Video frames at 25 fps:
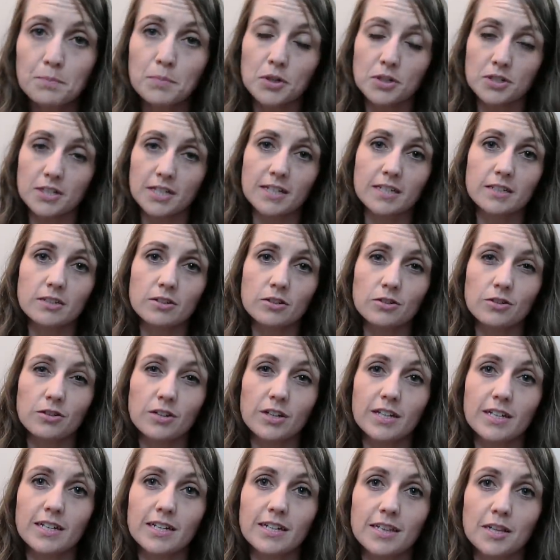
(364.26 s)

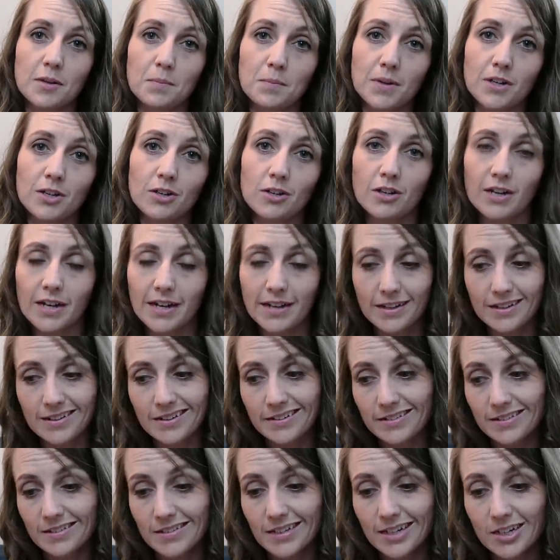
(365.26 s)
particularly in the middle
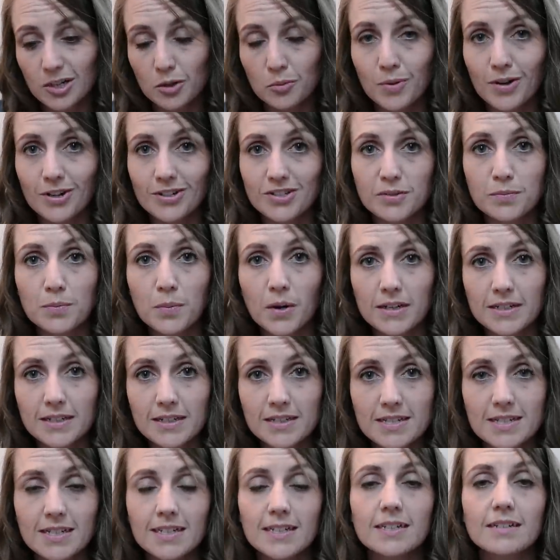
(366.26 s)
and later parts of
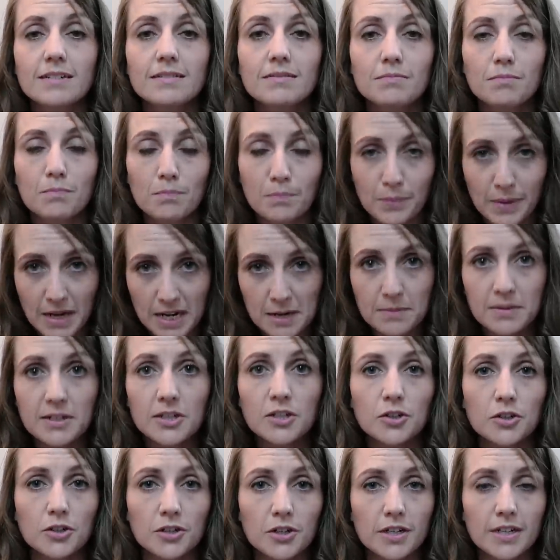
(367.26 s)
pregnancy, baby
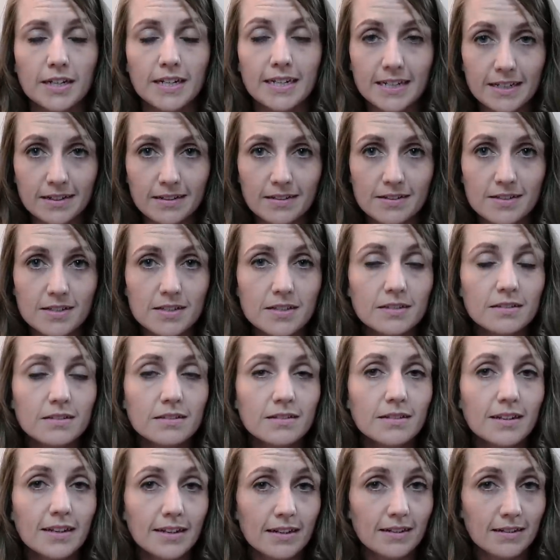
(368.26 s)
urine is
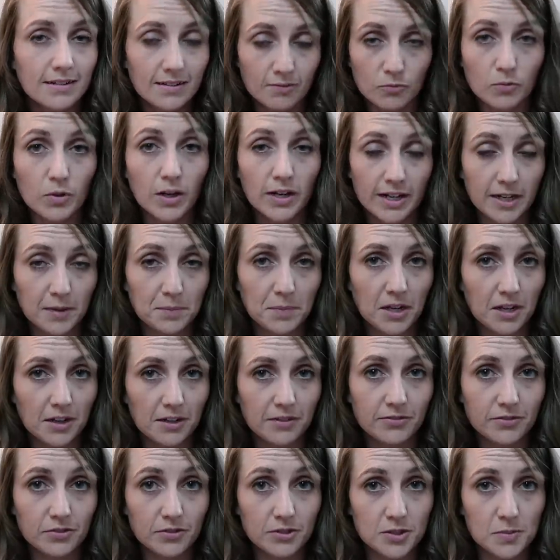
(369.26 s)
what
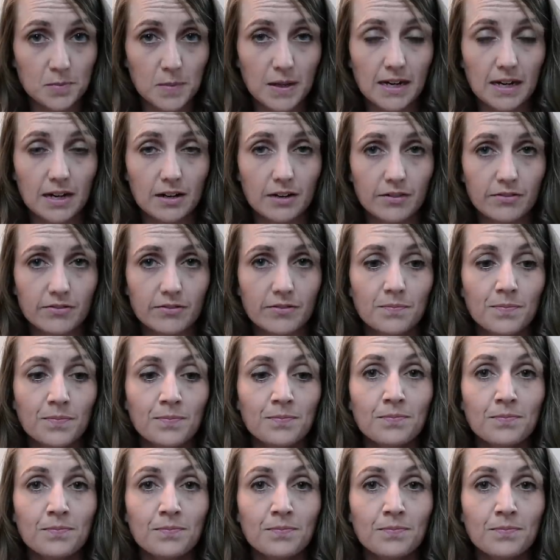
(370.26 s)
amniotic fluid is made out of.